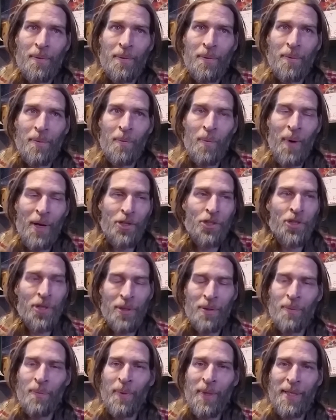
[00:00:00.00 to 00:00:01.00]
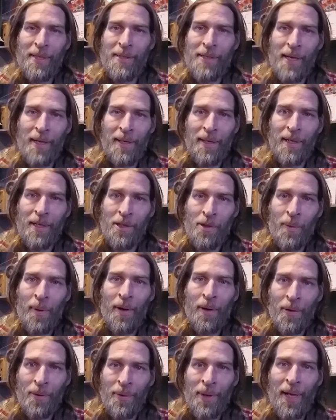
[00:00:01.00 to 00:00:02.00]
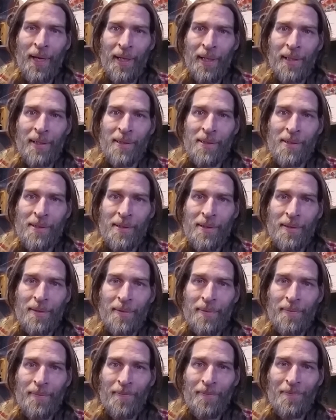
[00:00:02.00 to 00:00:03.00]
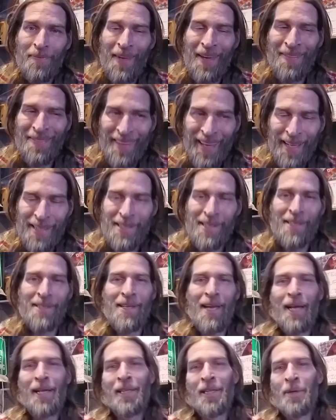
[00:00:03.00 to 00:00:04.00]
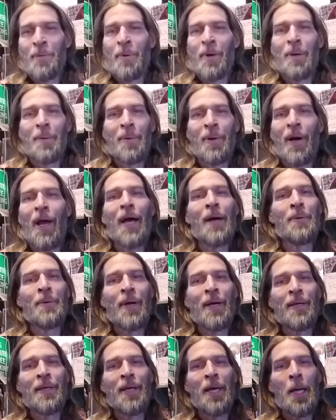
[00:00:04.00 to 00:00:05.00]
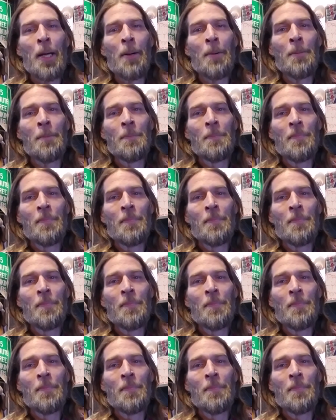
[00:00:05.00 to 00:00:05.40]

why shouldn't we take it into our own hands? And that's exactly where we're at right now.